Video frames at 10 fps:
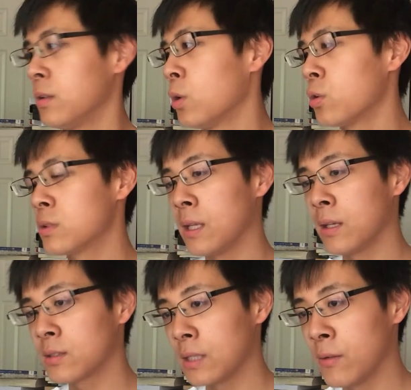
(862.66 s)
those
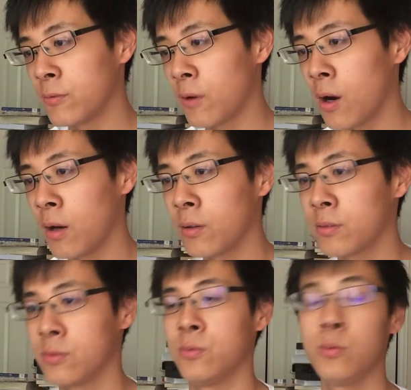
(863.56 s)
things
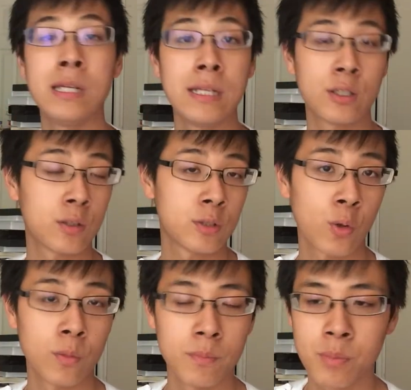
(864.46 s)
involve reading
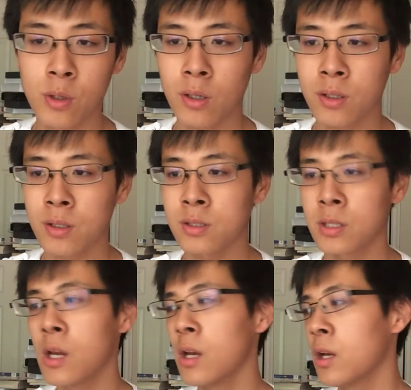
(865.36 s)
certain books,
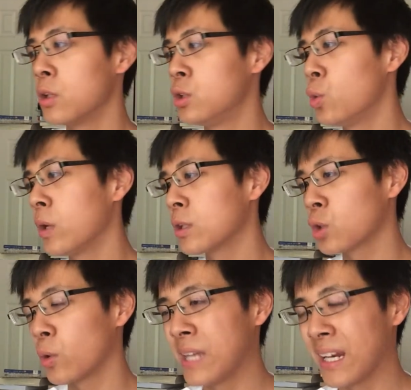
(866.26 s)
doing
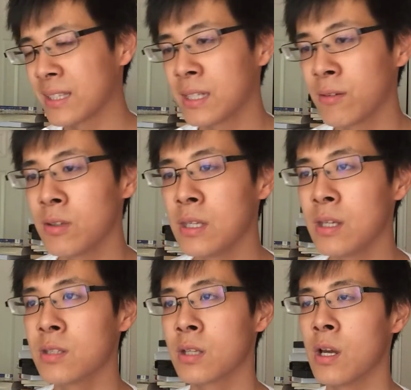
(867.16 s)
certain
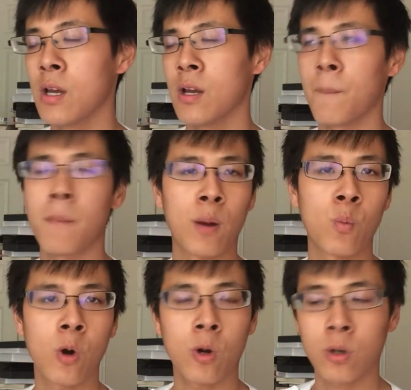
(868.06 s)
activities, my
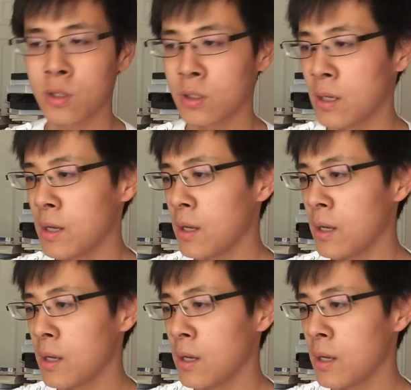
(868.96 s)
work,